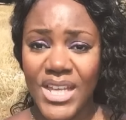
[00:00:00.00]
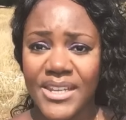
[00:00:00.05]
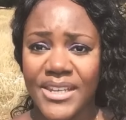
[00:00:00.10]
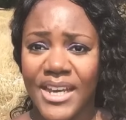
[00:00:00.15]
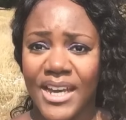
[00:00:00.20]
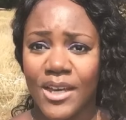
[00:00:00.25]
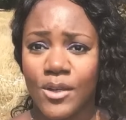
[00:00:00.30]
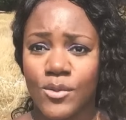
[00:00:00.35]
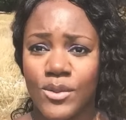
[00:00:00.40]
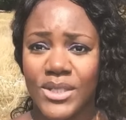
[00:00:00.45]

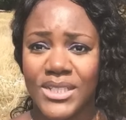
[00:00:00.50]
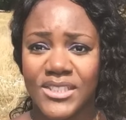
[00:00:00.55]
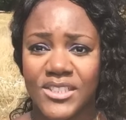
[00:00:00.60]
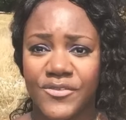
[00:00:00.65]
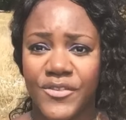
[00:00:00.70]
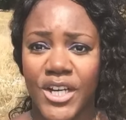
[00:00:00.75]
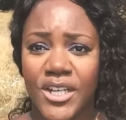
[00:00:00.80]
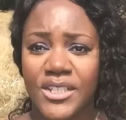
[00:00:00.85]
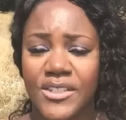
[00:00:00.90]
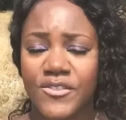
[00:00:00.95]
Now, it's
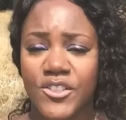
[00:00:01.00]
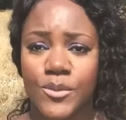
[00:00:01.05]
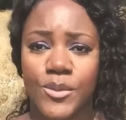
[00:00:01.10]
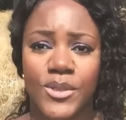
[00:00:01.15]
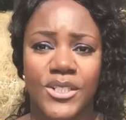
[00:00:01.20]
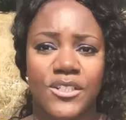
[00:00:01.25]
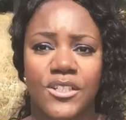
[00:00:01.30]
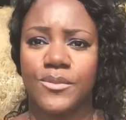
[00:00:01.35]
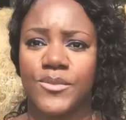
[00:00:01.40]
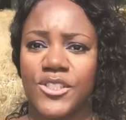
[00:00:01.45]
fine if
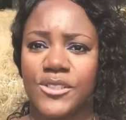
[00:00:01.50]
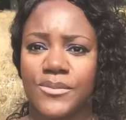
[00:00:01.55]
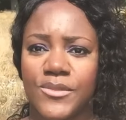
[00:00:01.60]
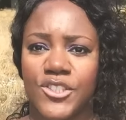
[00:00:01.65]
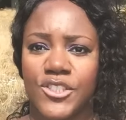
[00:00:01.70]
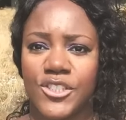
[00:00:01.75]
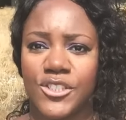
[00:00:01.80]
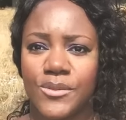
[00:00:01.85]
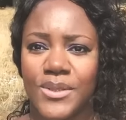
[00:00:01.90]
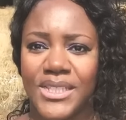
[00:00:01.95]
someone comes up
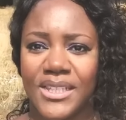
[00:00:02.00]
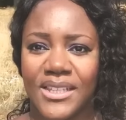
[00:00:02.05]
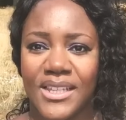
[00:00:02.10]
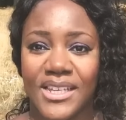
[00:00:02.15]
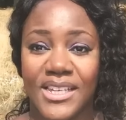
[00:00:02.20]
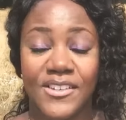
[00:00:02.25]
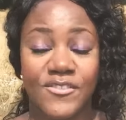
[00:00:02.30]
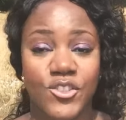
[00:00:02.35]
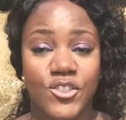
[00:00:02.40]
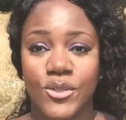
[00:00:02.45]
to you and then
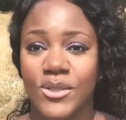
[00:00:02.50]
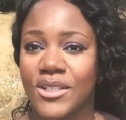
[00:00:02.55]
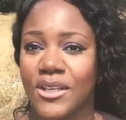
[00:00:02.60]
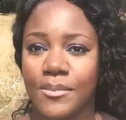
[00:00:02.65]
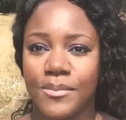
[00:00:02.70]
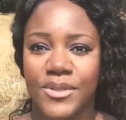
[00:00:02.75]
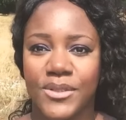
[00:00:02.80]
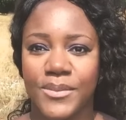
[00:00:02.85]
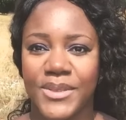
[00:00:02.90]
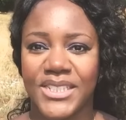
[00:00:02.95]
they gives you a
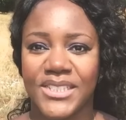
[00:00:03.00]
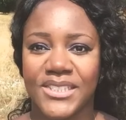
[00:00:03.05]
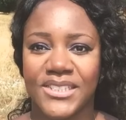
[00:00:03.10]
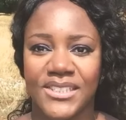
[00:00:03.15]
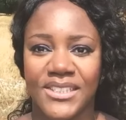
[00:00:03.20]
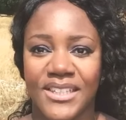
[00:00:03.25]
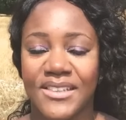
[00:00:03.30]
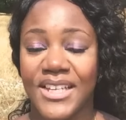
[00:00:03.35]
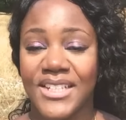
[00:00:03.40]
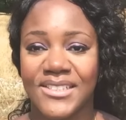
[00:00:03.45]
compliment
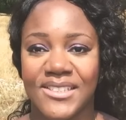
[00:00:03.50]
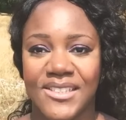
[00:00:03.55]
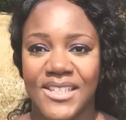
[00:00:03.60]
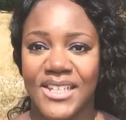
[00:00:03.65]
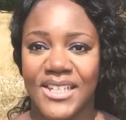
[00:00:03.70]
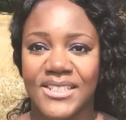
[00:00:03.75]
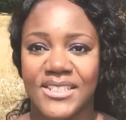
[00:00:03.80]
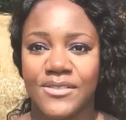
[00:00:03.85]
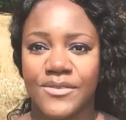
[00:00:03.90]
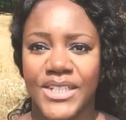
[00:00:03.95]
and then that's
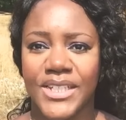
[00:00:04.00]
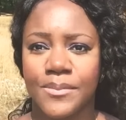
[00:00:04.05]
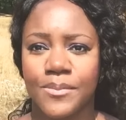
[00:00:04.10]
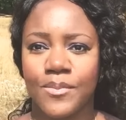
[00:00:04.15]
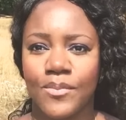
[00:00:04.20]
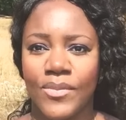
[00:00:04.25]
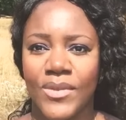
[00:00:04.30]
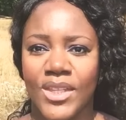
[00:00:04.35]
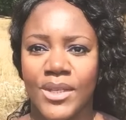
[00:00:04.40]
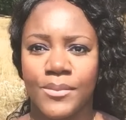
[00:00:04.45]
the end of it,
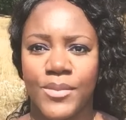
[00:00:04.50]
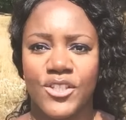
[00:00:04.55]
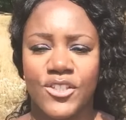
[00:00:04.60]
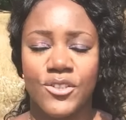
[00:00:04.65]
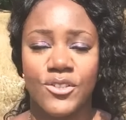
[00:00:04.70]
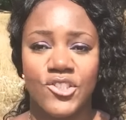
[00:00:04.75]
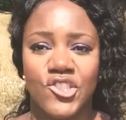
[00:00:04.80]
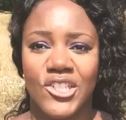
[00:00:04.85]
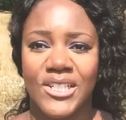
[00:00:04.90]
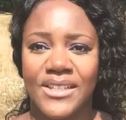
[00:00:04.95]
but
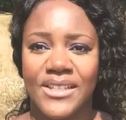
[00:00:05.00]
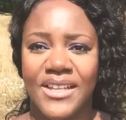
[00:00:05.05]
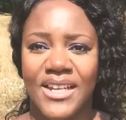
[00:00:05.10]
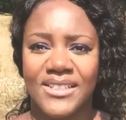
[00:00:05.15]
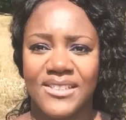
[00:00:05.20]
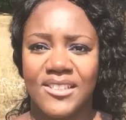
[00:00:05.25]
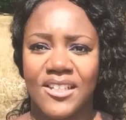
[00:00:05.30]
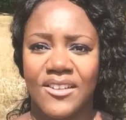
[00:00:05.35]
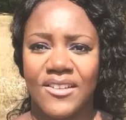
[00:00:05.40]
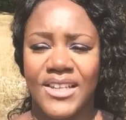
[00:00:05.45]
usually
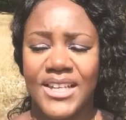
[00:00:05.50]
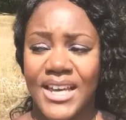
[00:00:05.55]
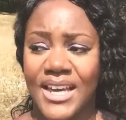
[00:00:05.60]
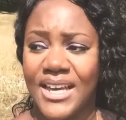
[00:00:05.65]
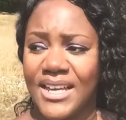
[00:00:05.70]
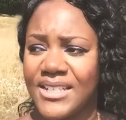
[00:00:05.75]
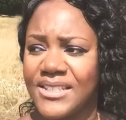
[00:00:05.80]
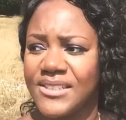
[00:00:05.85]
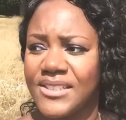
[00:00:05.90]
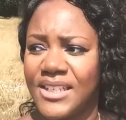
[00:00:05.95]
that's not the
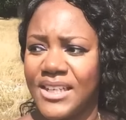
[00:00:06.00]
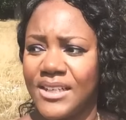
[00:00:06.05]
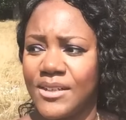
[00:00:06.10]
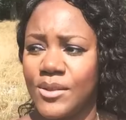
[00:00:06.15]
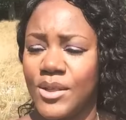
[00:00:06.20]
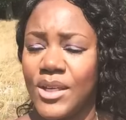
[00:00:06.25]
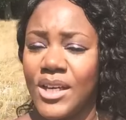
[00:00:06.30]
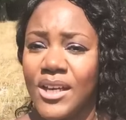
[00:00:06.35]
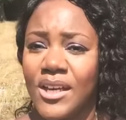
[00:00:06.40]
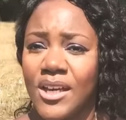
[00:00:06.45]
case.
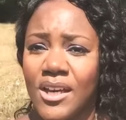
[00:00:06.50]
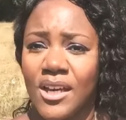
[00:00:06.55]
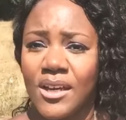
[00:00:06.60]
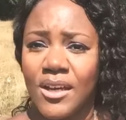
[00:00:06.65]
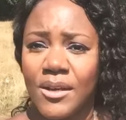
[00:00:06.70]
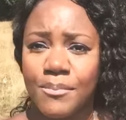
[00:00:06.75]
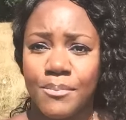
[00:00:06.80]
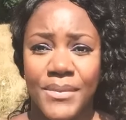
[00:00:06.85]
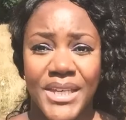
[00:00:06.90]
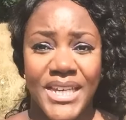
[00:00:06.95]
Now,
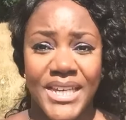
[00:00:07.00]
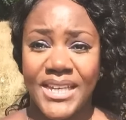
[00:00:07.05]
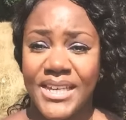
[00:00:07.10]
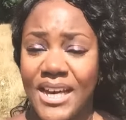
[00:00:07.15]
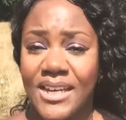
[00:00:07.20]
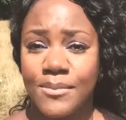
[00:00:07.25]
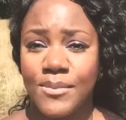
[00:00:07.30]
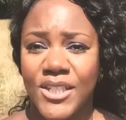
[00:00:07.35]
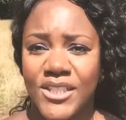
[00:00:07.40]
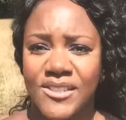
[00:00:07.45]
me
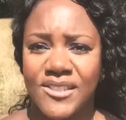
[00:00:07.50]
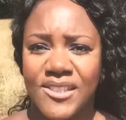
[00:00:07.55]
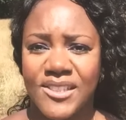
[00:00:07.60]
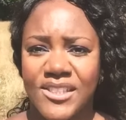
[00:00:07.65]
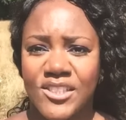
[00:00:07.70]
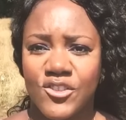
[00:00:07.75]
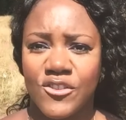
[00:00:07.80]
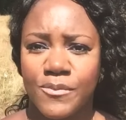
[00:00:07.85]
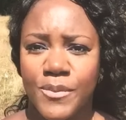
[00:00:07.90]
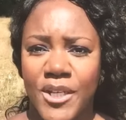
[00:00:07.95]
and my
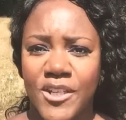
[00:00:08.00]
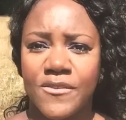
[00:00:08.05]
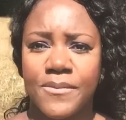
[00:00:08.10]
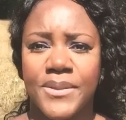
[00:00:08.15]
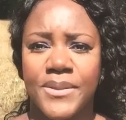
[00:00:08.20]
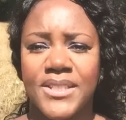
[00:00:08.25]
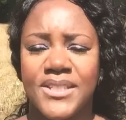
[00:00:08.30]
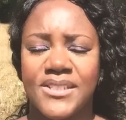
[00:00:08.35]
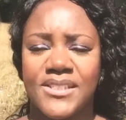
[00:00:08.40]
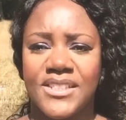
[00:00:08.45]
sister have
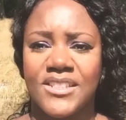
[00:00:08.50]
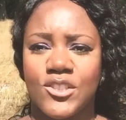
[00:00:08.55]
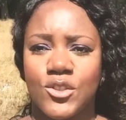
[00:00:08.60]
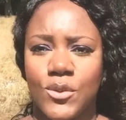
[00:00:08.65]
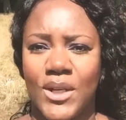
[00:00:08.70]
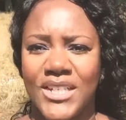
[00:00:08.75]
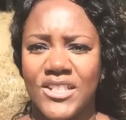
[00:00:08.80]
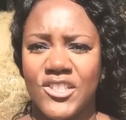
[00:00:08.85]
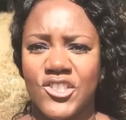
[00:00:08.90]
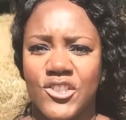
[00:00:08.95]
both been in
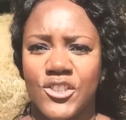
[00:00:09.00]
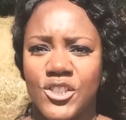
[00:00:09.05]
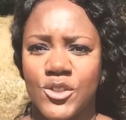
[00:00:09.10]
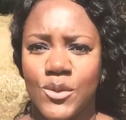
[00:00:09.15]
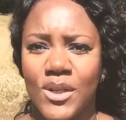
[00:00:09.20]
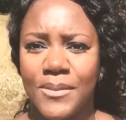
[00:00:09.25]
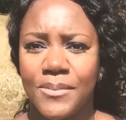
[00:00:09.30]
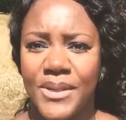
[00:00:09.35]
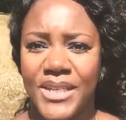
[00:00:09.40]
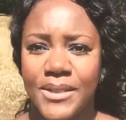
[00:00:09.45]
situations
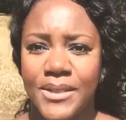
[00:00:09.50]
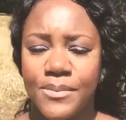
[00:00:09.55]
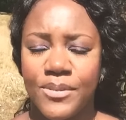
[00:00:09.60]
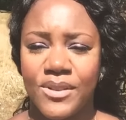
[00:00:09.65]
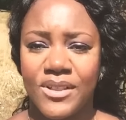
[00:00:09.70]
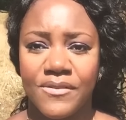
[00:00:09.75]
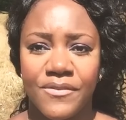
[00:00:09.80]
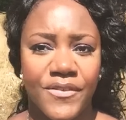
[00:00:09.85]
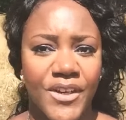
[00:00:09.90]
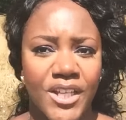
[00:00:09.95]
where
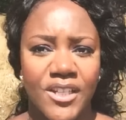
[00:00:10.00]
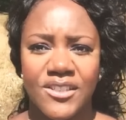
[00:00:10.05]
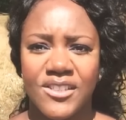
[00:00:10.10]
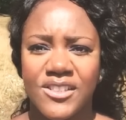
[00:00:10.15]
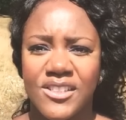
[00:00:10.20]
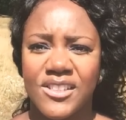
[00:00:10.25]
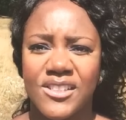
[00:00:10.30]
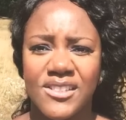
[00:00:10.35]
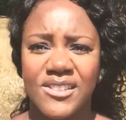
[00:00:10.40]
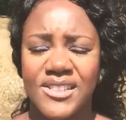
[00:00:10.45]
people have
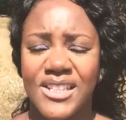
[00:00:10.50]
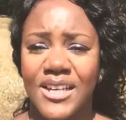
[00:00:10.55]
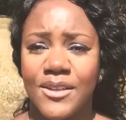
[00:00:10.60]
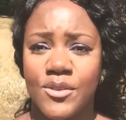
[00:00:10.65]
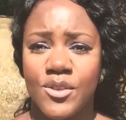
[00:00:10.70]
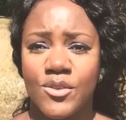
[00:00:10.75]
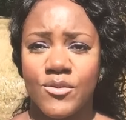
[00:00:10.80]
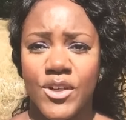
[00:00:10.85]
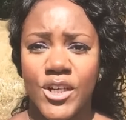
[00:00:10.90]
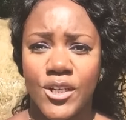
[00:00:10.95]
followed us
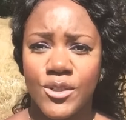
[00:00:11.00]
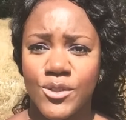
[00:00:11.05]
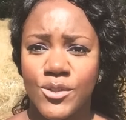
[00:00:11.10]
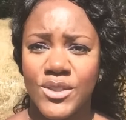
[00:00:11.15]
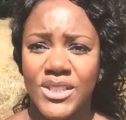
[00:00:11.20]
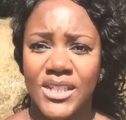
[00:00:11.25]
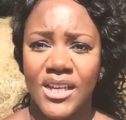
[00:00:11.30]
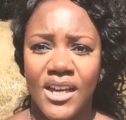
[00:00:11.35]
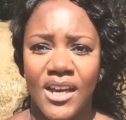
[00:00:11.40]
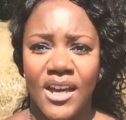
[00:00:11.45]
down the
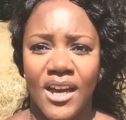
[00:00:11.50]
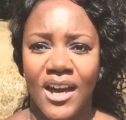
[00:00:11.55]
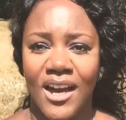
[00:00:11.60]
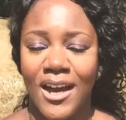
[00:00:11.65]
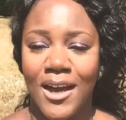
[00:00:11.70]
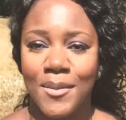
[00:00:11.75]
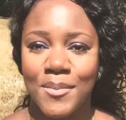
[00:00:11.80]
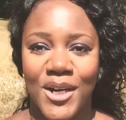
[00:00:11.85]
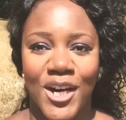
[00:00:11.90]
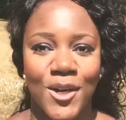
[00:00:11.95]
road.
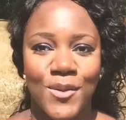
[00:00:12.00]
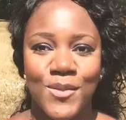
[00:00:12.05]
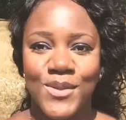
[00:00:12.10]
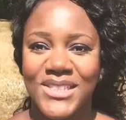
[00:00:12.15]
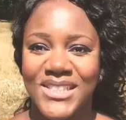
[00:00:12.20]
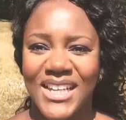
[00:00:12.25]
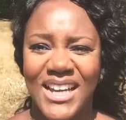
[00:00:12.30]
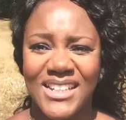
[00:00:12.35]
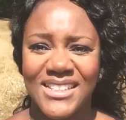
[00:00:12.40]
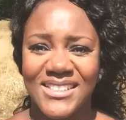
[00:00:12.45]
I
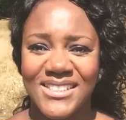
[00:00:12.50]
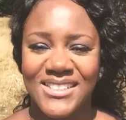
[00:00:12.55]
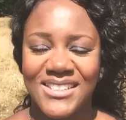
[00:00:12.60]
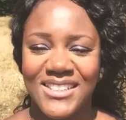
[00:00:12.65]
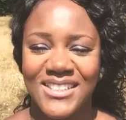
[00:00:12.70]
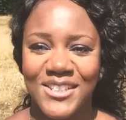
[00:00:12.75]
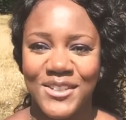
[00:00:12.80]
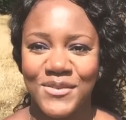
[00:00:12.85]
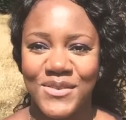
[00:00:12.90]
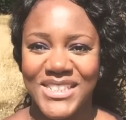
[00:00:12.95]
was at
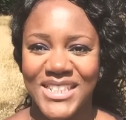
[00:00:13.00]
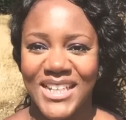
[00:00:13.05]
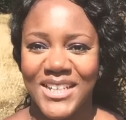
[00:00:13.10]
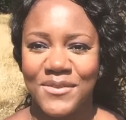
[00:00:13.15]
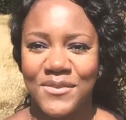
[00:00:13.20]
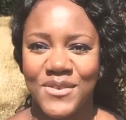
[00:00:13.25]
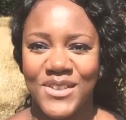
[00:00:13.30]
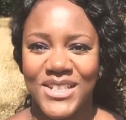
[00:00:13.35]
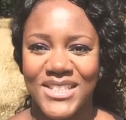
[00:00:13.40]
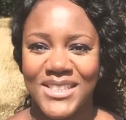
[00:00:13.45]
Asda the other
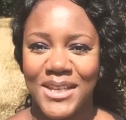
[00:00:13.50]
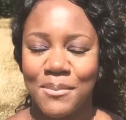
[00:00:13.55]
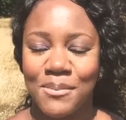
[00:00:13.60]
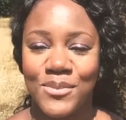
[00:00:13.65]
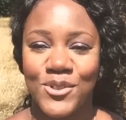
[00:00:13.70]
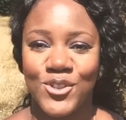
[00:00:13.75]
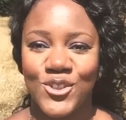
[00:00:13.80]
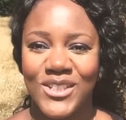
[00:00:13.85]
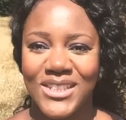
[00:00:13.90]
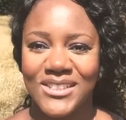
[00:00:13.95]
day, for
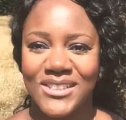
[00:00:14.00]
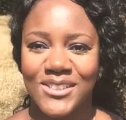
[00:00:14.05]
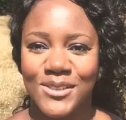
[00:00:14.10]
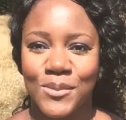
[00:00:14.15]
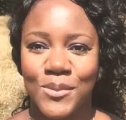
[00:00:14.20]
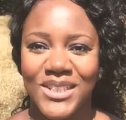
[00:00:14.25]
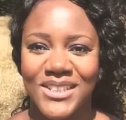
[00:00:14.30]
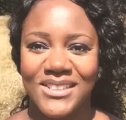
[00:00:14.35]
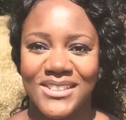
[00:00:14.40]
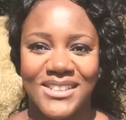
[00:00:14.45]
example, and
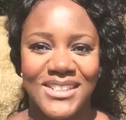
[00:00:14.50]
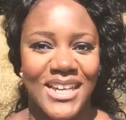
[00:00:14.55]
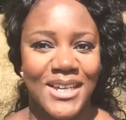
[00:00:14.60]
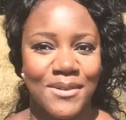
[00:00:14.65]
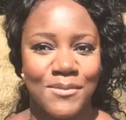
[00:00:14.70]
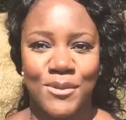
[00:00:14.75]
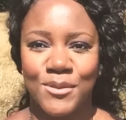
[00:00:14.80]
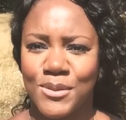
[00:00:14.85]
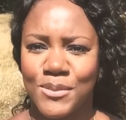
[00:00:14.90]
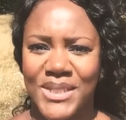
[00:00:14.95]
someone
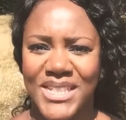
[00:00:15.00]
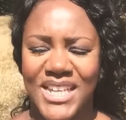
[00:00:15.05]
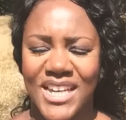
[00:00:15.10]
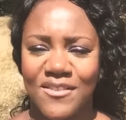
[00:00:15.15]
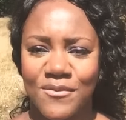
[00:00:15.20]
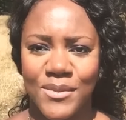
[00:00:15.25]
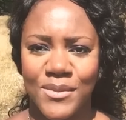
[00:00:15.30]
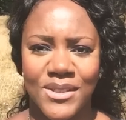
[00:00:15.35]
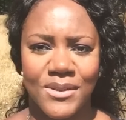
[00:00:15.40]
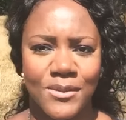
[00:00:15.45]
came up to me,
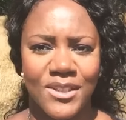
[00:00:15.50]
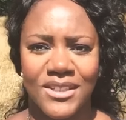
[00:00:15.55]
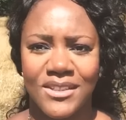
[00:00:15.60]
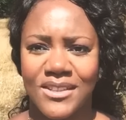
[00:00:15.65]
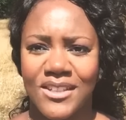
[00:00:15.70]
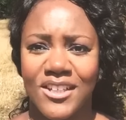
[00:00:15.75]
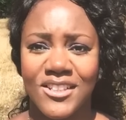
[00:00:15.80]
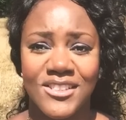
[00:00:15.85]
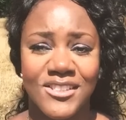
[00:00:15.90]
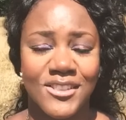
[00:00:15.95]
gave me a
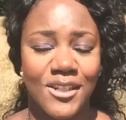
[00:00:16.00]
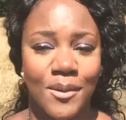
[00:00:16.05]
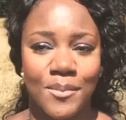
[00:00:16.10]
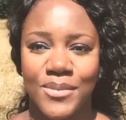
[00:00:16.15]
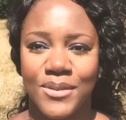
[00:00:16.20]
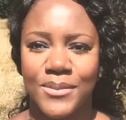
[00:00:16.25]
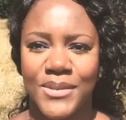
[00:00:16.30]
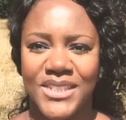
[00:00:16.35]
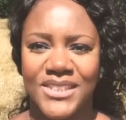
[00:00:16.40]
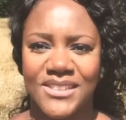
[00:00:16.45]
nice
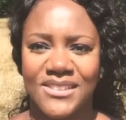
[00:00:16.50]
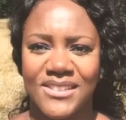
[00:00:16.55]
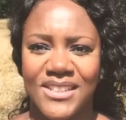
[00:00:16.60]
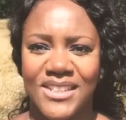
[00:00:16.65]
compliment,